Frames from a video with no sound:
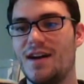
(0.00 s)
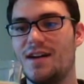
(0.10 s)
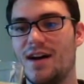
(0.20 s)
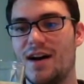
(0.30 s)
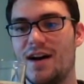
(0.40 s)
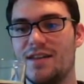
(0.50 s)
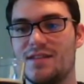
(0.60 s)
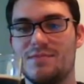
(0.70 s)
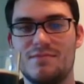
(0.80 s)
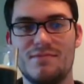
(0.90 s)
This
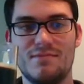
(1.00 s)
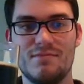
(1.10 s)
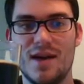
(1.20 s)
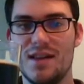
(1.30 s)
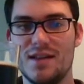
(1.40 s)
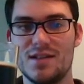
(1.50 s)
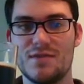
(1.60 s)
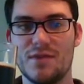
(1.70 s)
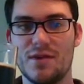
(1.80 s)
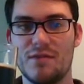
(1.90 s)
is mainly
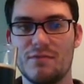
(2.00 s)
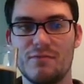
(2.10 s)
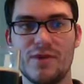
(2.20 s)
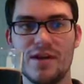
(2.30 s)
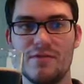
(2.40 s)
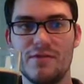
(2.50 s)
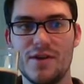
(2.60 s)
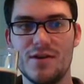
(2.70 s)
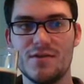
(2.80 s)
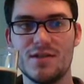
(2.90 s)
just for written
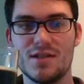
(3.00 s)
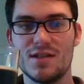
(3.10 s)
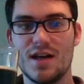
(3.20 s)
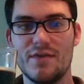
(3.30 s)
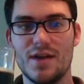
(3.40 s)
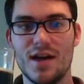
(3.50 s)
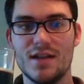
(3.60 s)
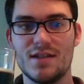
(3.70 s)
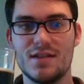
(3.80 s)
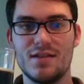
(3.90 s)
reviews, just to have you
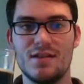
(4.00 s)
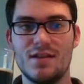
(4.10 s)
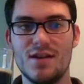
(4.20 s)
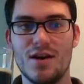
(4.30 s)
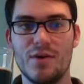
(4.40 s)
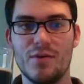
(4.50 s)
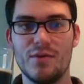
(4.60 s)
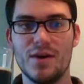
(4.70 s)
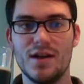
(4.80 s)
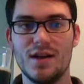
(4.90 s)
guys know
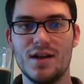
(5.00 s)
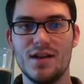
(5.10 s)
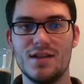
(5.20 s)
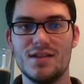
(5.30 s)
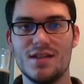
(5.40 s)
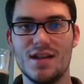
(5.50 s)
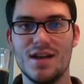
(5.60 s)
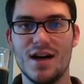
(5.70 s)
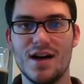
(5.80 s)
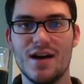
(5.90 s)
what is
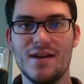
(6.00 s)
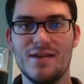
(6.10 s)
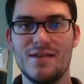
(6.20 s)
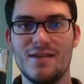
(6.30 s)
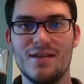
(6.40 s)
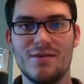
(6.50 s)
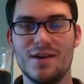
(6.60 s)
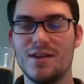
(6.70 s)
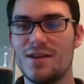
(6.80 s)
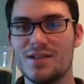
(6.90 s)
the
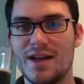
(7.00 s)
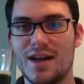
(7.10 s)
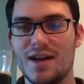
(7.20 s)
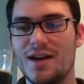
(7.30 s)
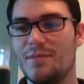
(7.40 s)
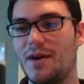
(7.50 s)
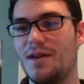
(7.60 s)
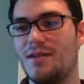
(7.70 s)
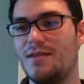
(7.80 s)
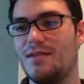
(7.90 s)
what it looks like.
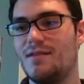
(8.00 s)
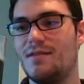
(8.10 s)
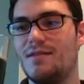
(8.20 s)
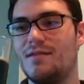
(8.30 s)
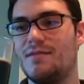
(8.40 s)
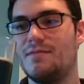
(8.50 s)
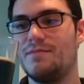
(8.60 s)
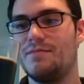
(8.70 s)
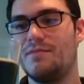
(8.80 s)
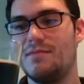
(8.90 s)
But
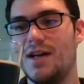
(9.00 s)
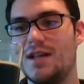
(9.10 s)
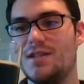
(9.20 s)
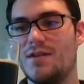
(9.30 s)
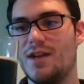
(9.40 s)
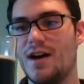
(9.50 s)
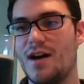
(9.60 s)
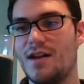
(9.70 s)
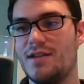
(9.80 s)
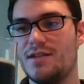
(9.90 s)
head's already
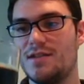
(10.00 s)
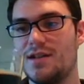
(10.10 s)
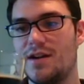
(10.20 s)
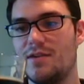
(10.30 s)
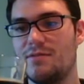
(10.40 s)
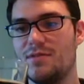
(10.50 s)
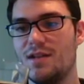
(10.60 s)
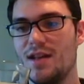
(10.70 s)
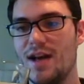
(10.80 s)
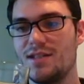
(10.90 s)
gone, so
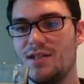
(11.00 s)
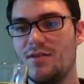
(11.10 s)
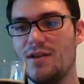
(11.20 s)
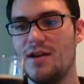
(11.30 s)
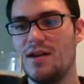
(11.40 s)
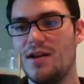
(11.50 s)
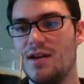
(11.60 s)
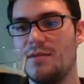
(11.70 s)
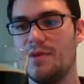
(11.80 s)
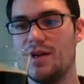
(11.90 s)
didn't last too long.
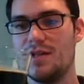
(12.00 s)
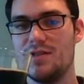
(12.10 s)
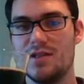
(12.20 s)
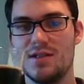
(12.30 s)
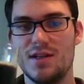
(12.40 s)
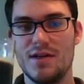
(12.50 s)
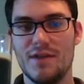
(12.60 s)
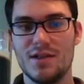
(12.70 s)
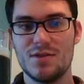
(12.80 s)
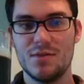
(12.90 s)
But as you can see, if
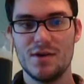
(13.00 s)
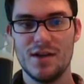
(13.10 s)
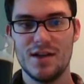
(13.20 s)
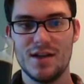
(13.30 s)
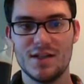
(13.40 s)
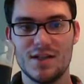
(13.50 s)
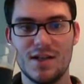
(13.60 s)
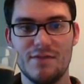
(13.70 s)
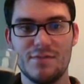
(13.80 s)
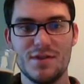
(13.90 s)
I swirl it, it does
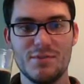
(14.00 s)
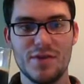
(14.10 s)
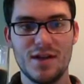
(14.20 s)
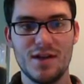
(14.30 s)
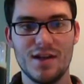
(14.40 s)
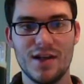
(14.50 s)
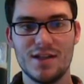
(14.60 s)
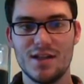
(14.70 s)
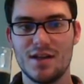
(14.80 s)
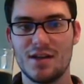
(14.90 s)
leave some pretty good
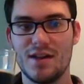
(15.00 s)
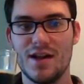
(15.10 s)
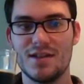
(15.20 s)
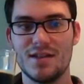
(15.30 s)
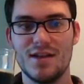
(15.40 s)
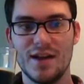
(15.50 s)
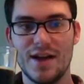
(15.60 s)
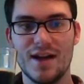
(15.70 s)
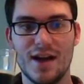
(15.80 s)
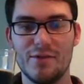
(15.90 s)
lacing on the glass.
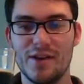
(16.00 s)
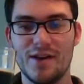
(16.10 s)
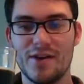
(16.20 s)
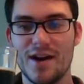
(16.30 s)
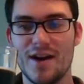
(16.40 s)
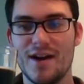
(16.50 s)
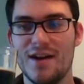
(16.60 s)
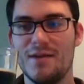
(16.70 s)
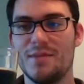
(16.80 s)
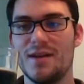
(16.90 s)
Again, I really don't
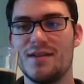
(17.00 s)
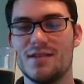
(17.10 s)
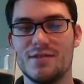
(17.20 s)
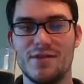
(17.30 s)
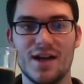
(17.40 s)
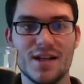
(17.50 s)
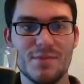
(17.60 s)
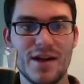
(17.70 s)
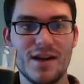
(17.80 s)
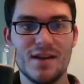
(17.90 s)
care, but some of you guys
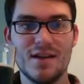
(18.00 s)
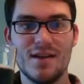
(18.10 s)
might.